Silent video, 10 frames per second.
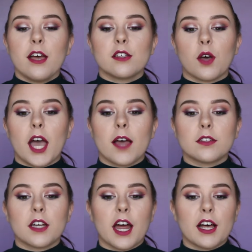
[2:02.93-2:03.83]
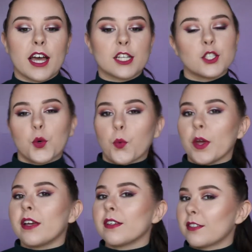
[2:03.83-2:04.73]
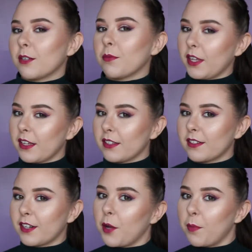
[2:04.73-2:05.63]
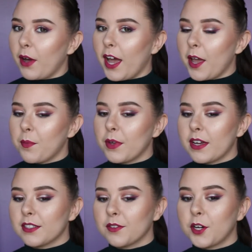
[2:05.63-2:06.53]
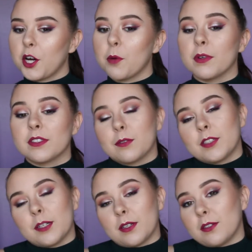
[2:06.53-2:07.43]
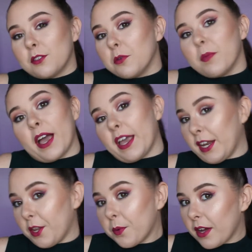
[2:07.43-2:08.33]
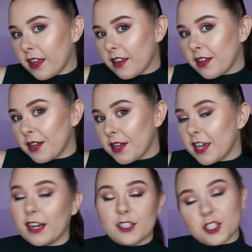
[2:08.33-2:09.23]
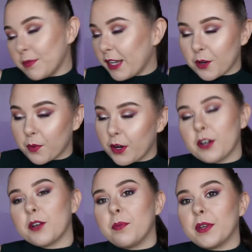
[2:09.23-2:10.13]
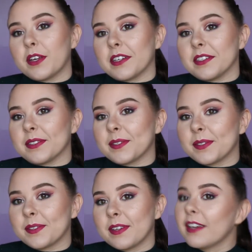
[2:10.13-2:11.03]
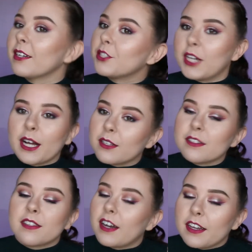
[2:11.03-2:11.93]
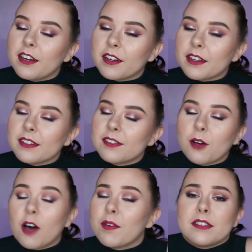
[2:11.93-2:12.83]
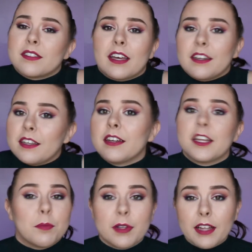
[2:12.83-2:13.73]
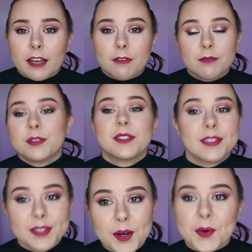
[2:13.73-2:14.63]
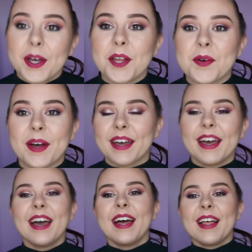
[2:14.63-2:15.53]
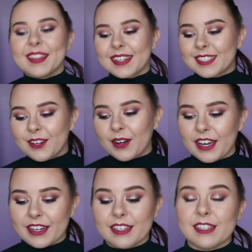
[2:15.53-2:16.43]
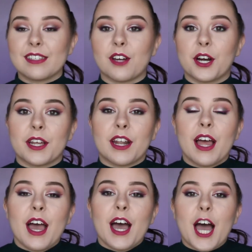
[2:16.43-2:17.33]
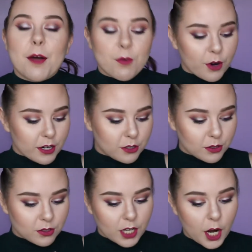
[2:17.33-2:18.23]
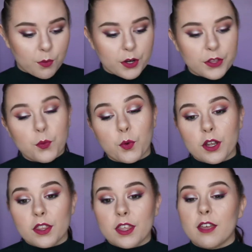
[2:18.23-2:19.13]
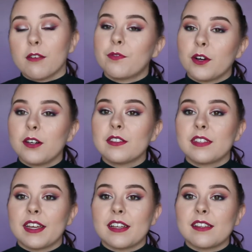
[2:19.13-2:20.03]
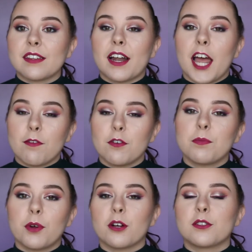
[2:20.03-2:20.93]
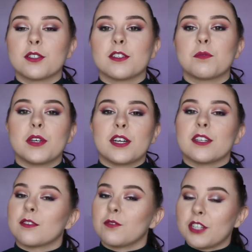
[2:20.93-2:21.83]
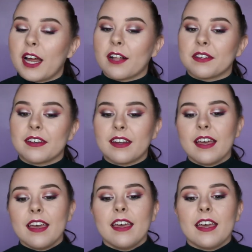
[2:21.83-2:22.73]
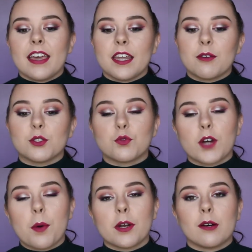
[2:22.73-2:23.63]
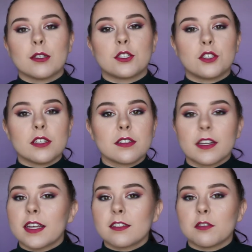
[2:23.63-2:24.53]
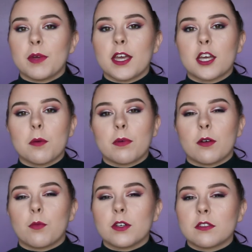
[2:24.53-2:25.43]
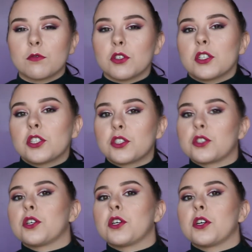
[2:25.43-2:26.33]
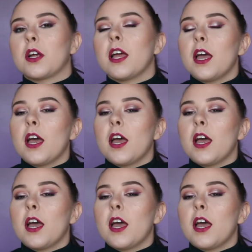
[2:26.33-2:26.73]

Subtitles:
So I have to kind of like tweak some things that I buy because of her, but sometimes I still buy it anyway. And I just make it work because Jaclyn said I needed it. So obviously I needed it in my life. So anyway, let's go ahead and get started. I'm going to start with one of the first things that I ever purchased because of Jaclyn, and it was right when I was just getting into makeup and I wasn't really sure